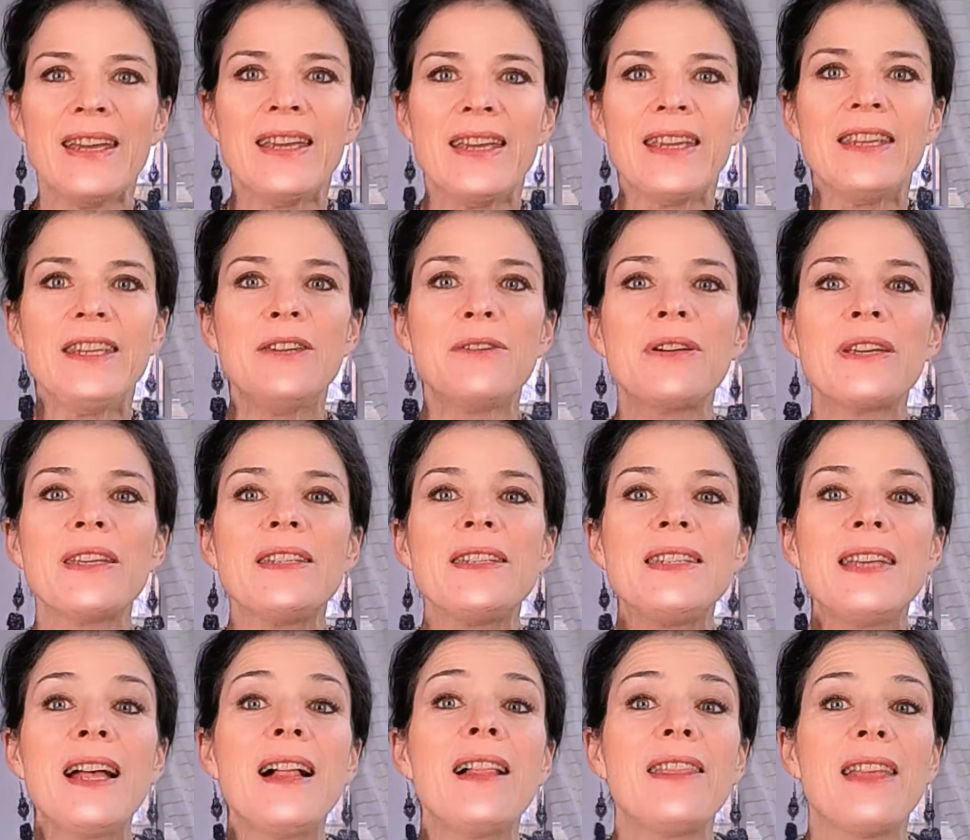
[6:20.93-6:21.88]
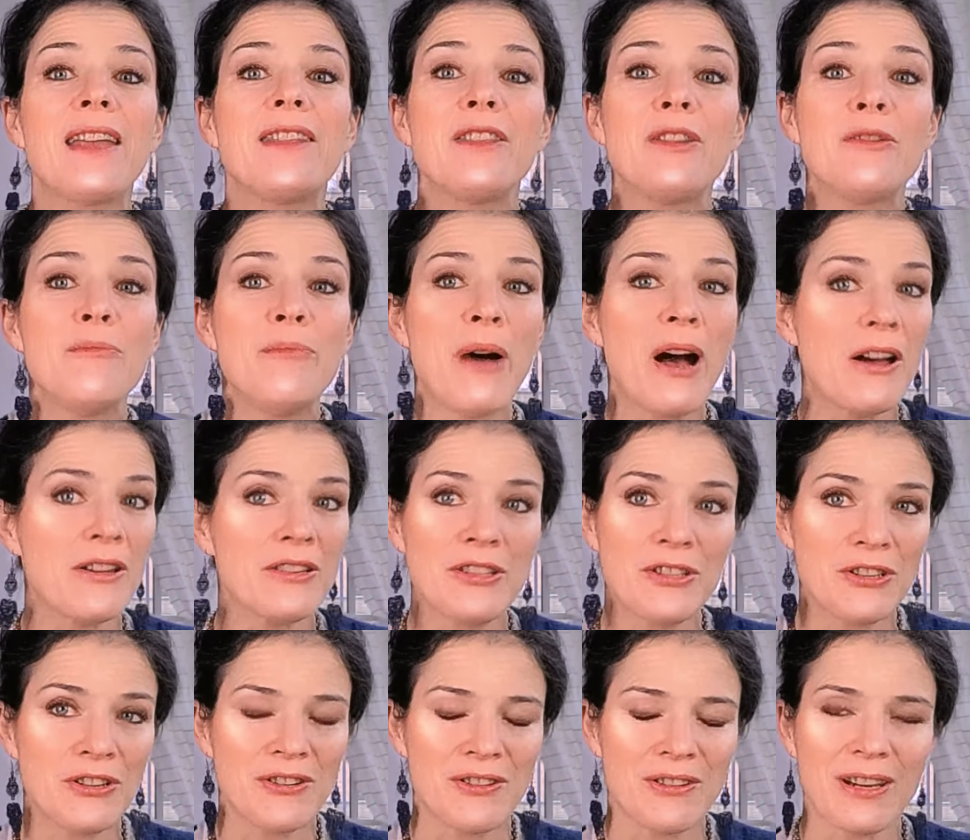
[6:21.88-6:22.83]
You can tell that the
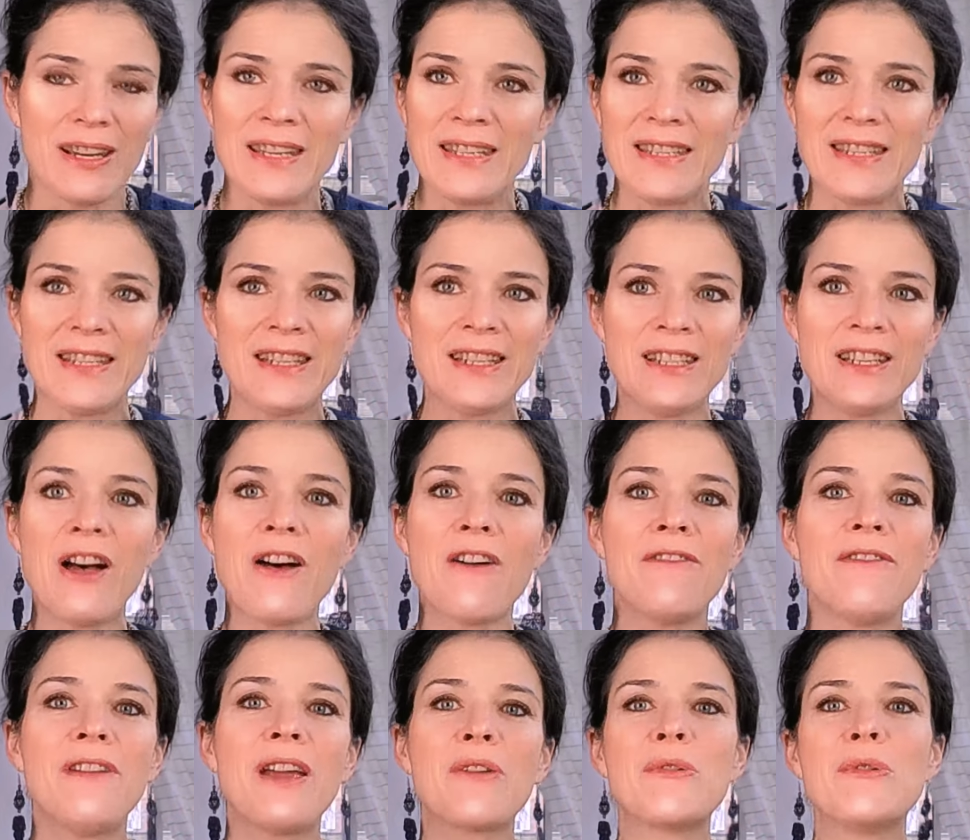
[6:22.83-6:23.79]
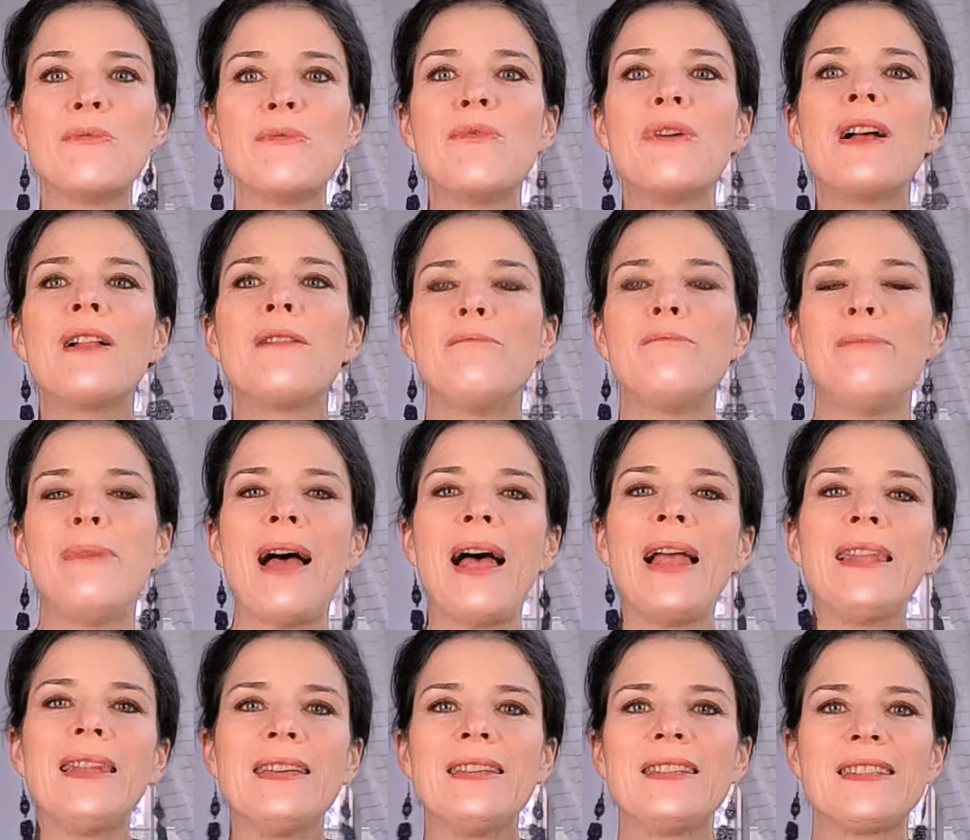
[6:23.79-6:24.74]
posture is not very well
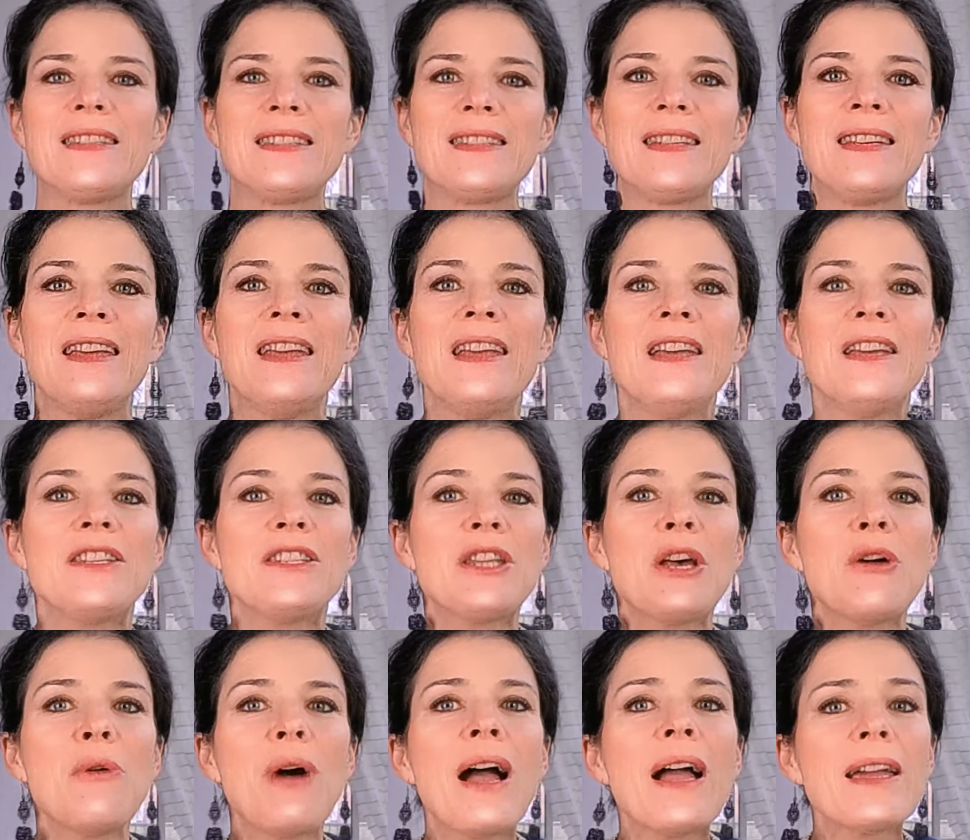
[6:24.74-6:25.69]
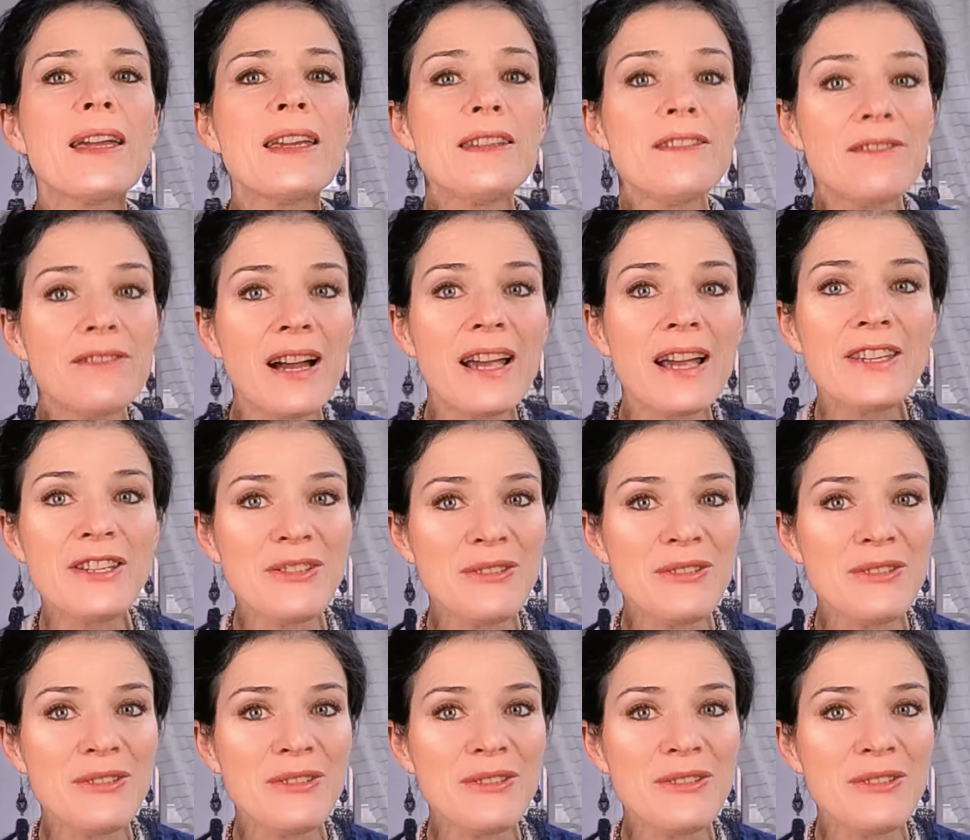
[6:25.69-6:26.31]
balanced. So I invite you